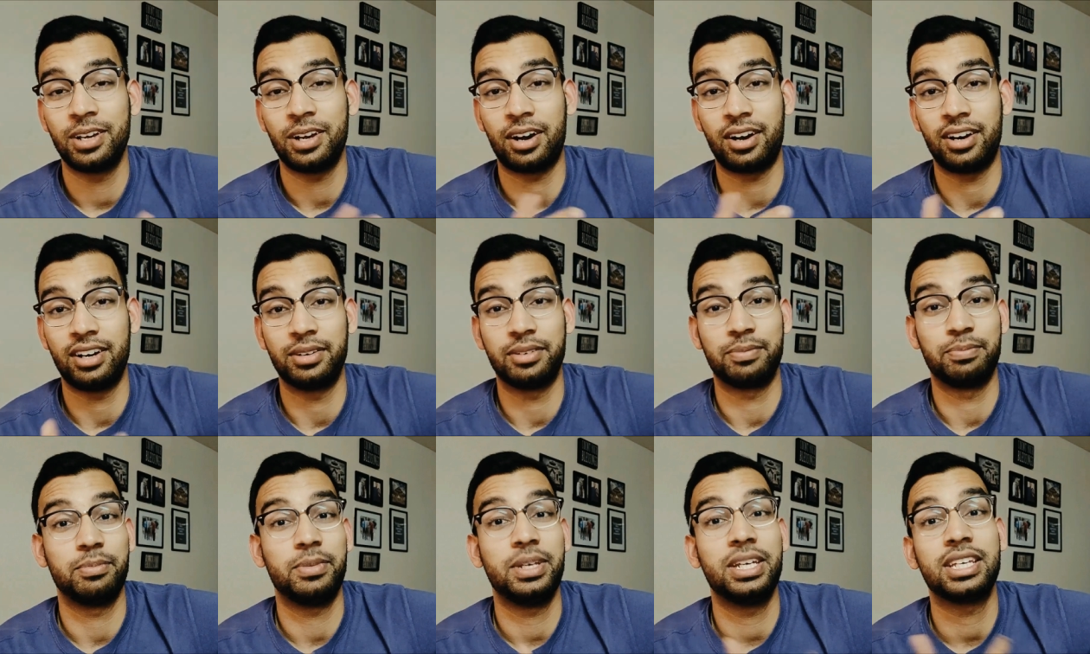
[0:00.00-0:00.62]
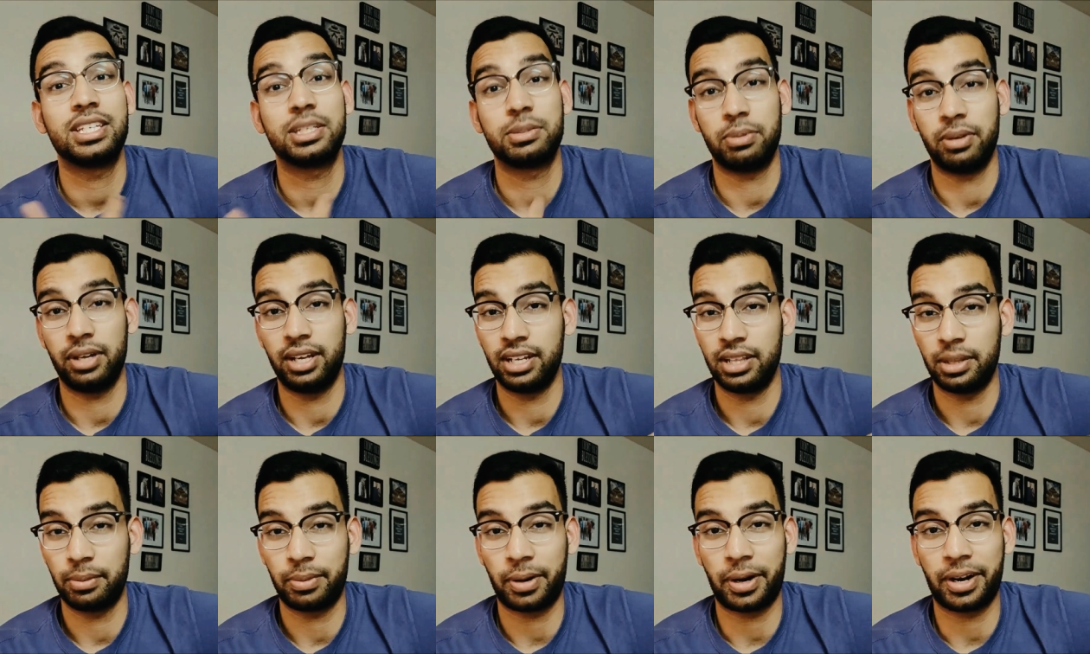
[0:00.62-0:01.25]
on me
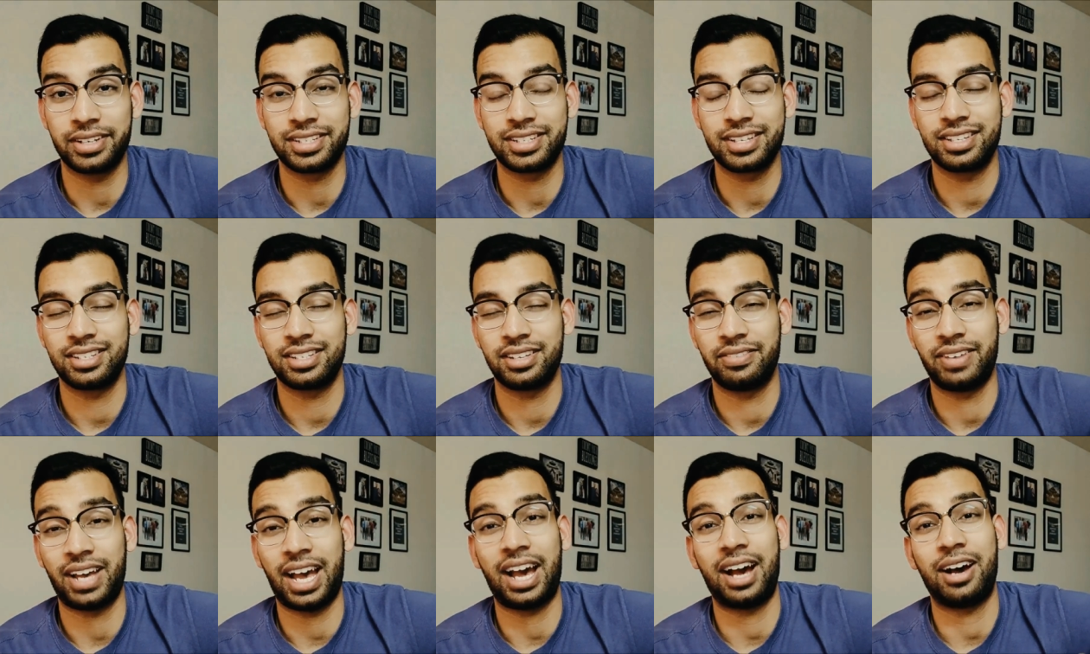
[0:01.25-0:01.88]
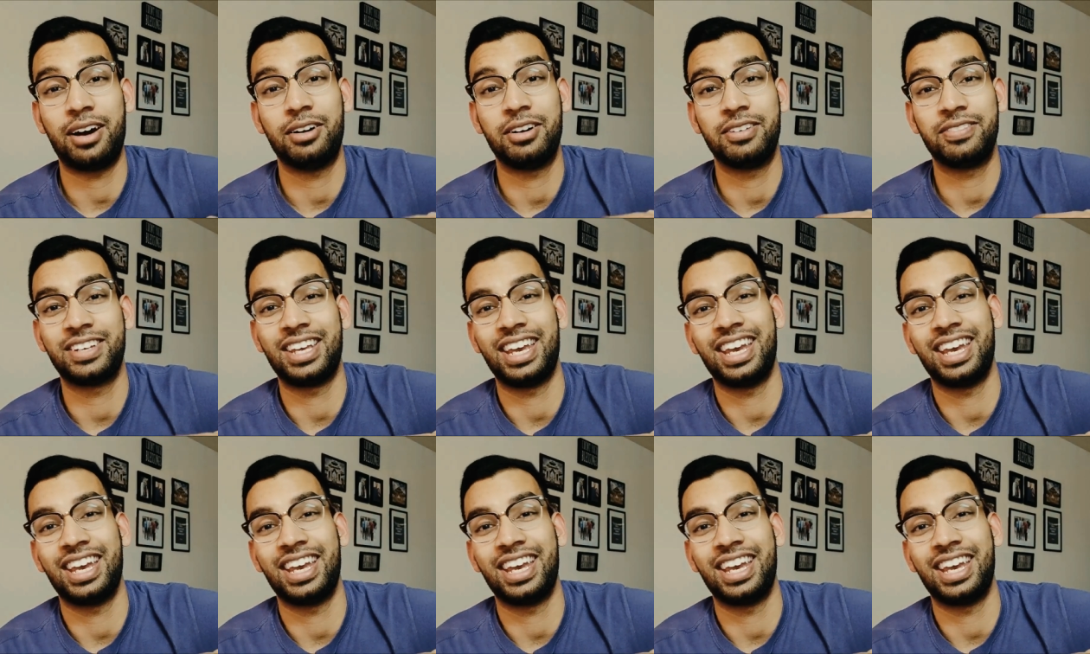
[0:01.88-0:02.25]
explaining the process of how I've